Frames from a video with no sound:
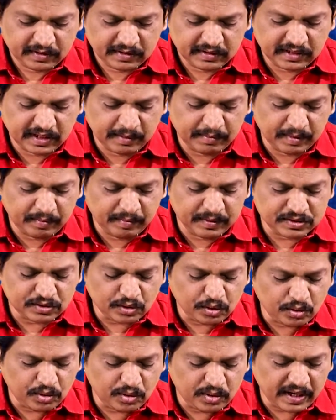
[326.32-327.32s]
They may be
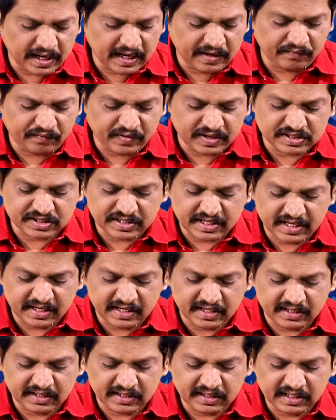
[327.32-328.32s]
slow and
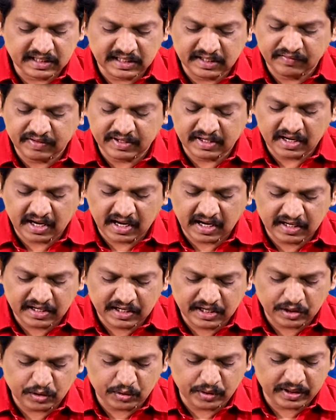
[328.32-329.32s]
frustrating, even
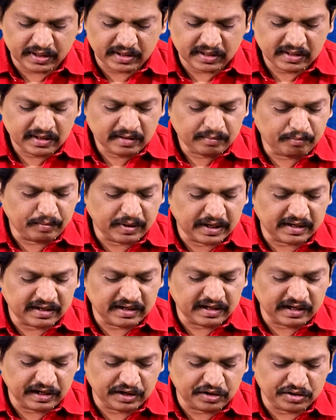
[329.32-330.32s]
unheroic,
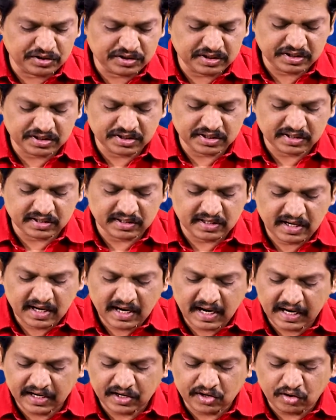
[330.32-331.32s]
but negotiation
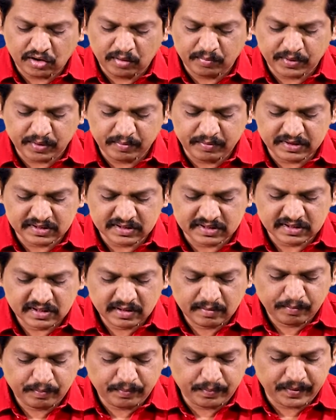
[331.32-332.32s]
and compromise
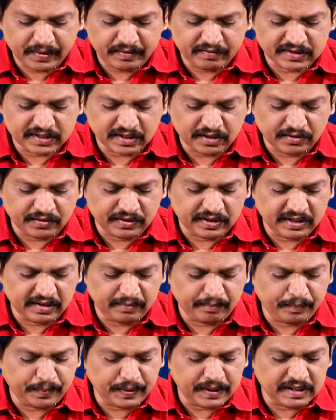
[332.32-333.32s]
preserve the
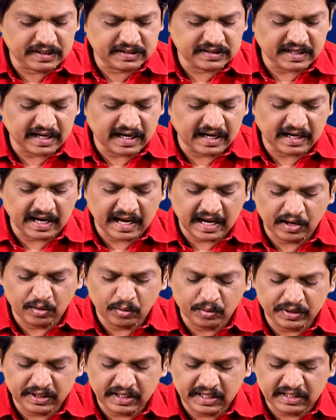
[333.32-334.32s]
peace and
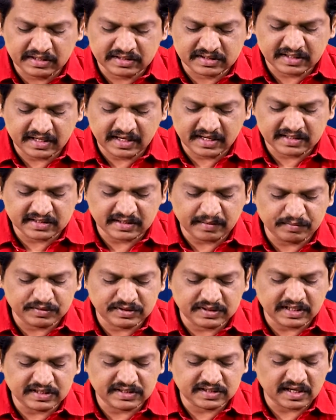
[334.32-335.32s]
allow each side some
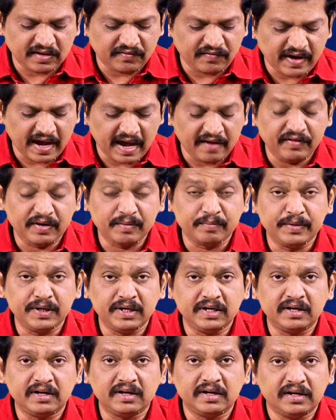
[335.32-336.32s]
sense of having
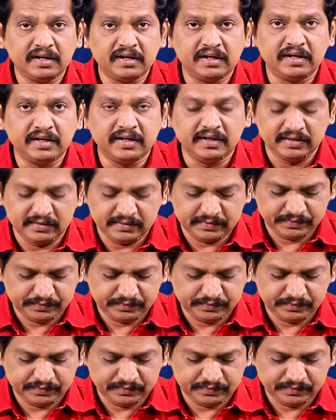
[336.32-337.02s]
been heard.